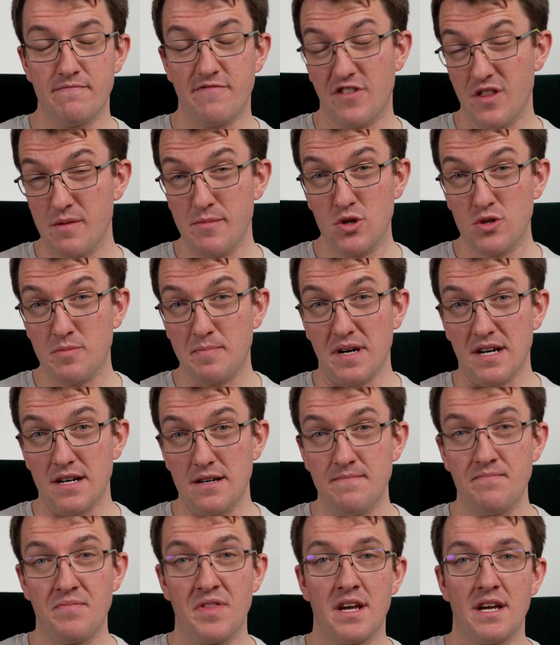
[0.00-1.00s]
for the most
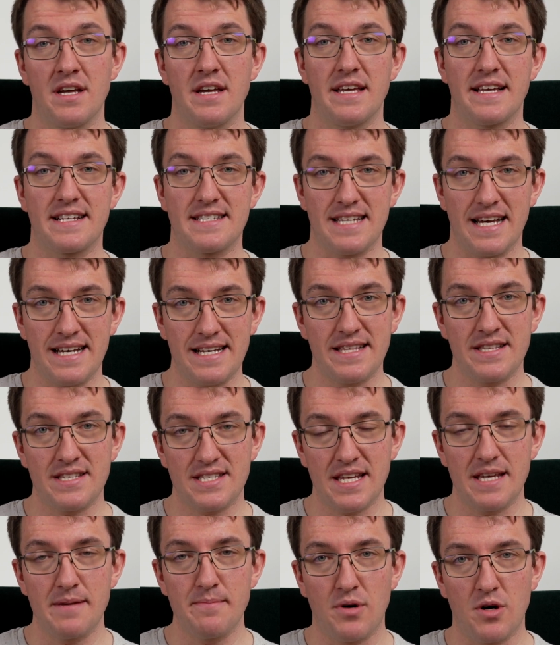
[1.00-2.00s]
part, exactly the
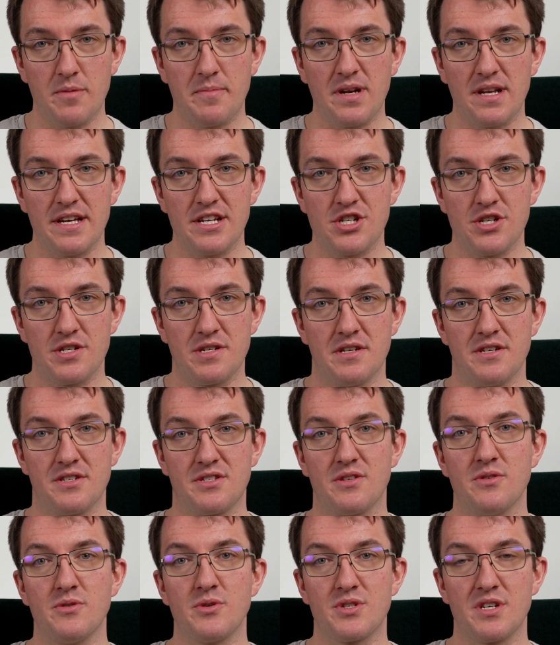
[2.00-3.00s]
same population as
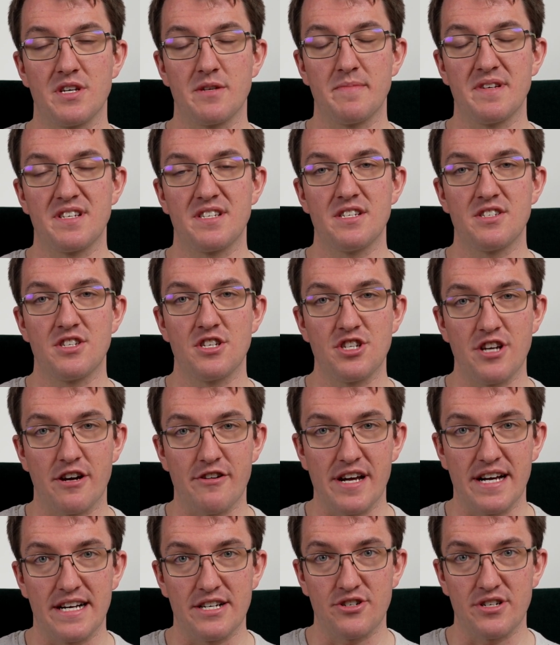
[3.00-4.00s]
those admitted to
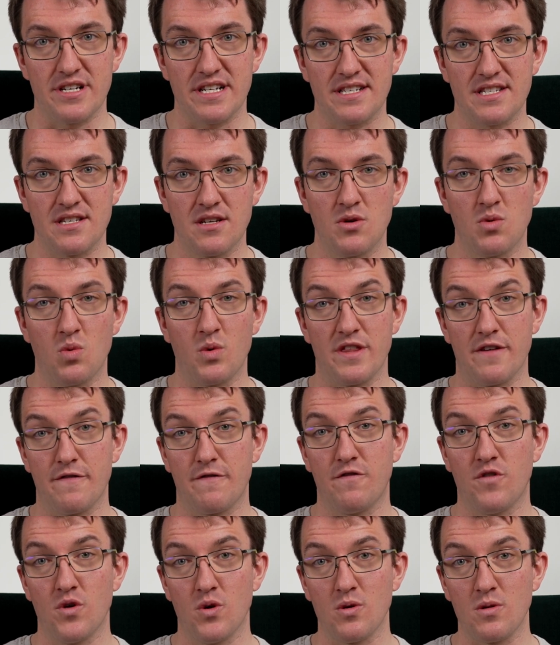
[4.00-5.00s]
geriatrics with a
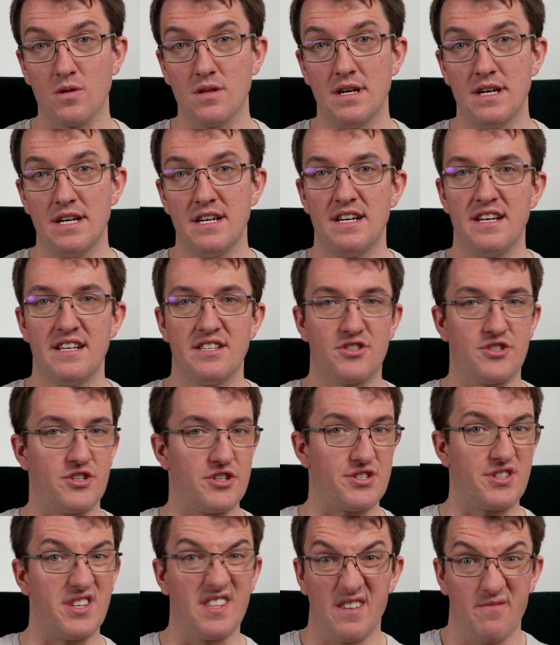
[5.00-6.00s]
fall. It's
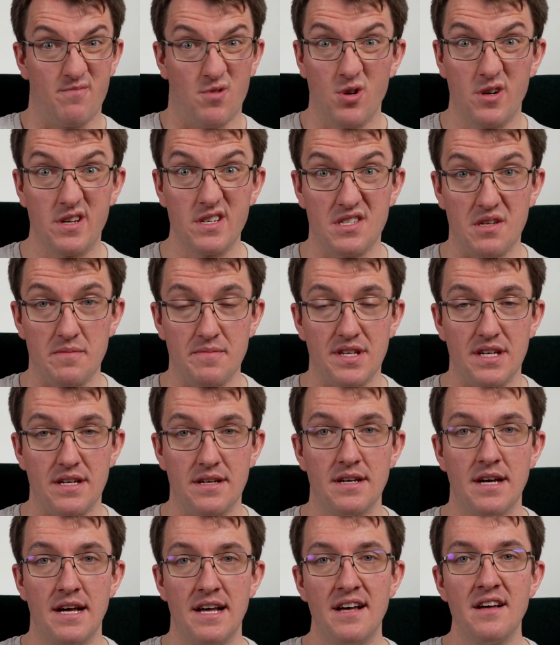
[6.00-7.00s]
just that they've broken something.
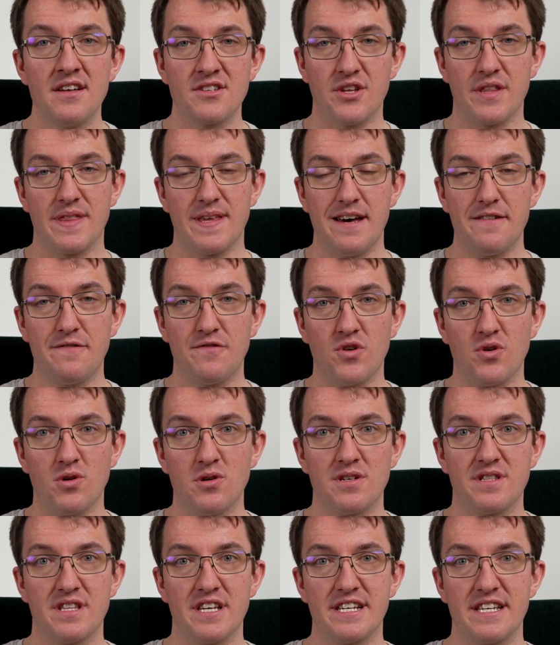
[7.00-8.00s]
So therefore,
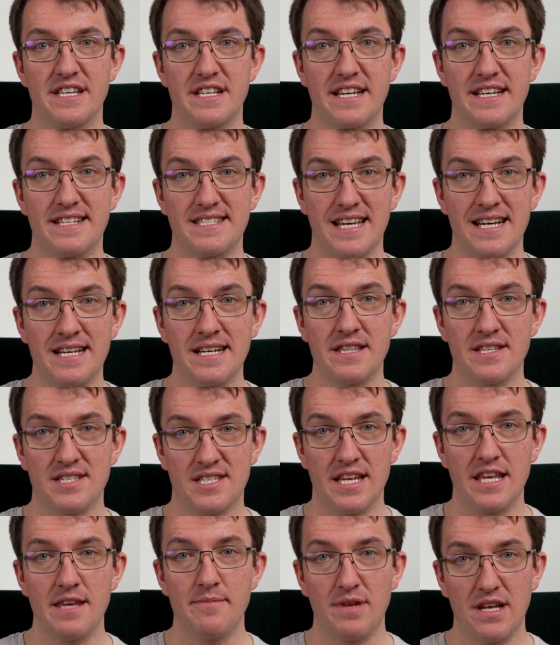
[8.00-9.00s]
they need exactly the
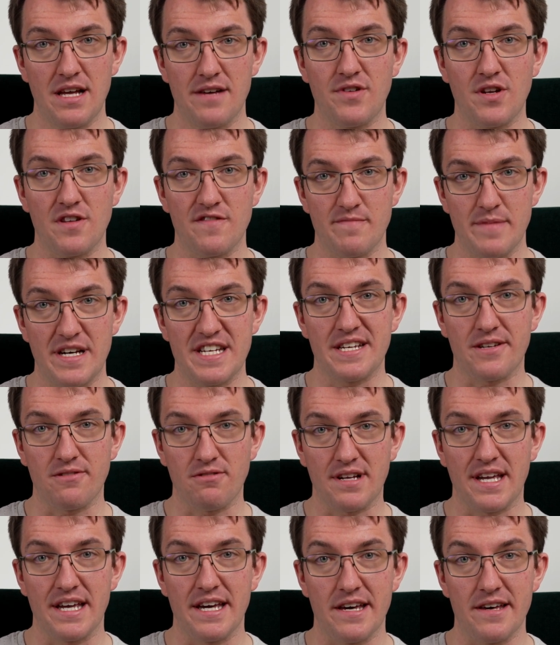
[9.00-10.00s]
same level of medical
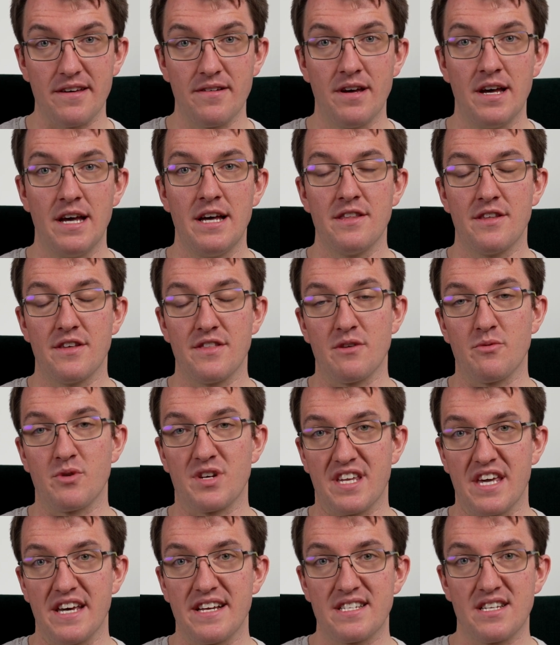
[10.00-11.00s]
care that they
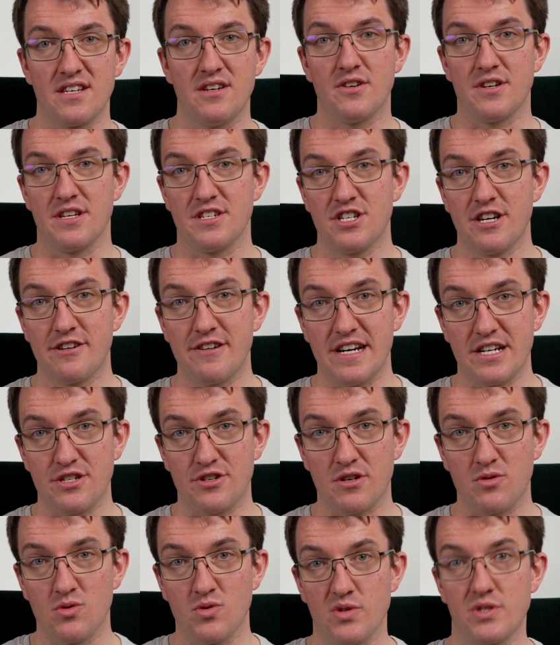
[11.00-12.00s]
would get on a
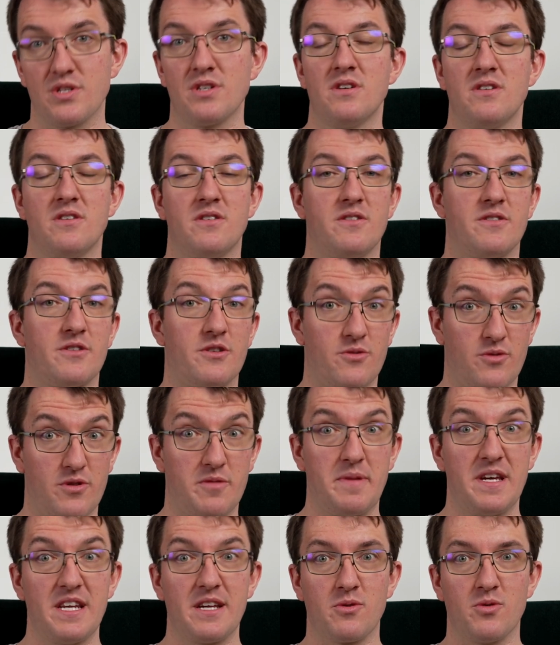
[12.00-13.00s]
geriatric ward, on an
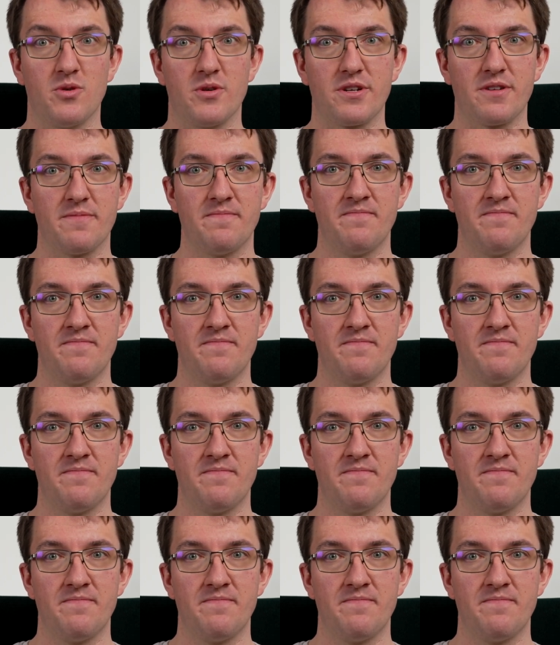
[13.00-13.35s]
orthopedic ward.